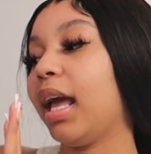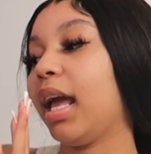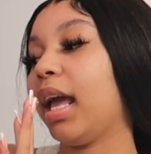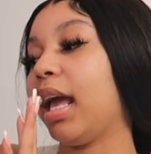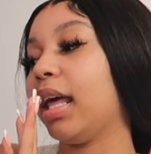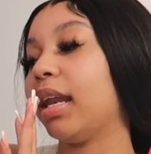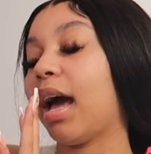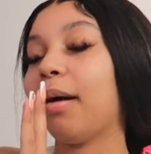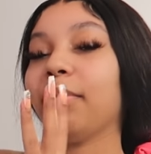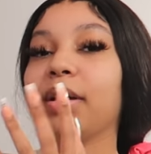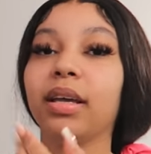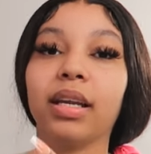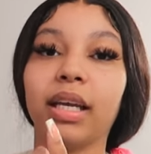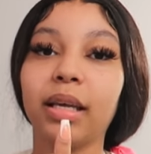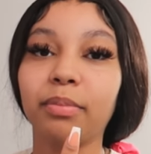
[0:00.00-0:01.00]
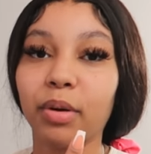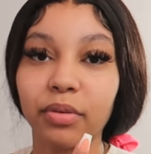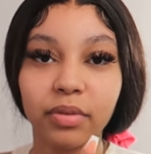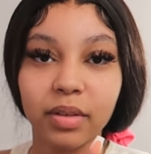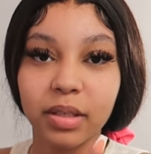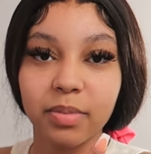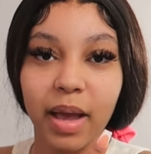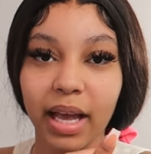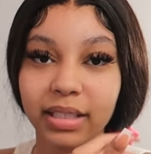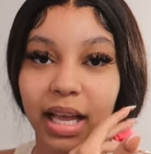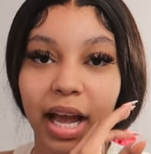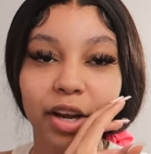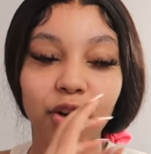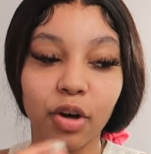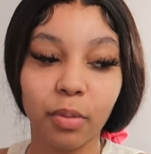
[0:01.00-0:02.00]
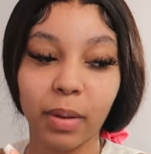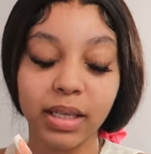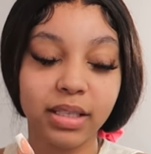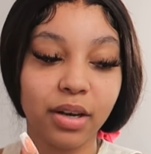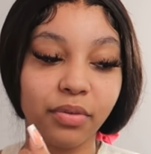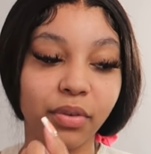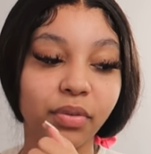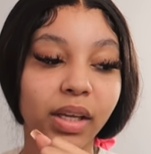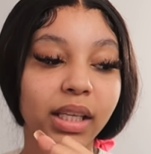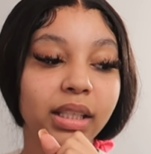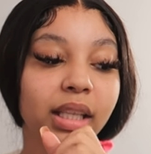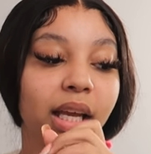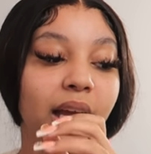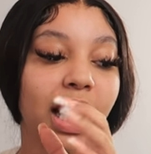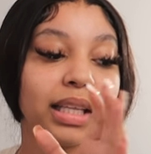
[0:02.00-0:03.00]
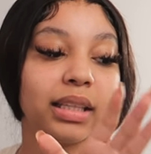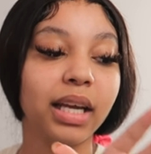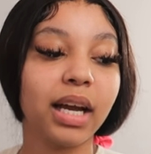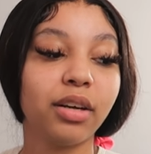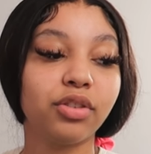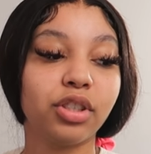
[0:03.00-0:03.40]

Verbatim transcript: and i'm gonna keep both of these bags i know myself if anything i think i'll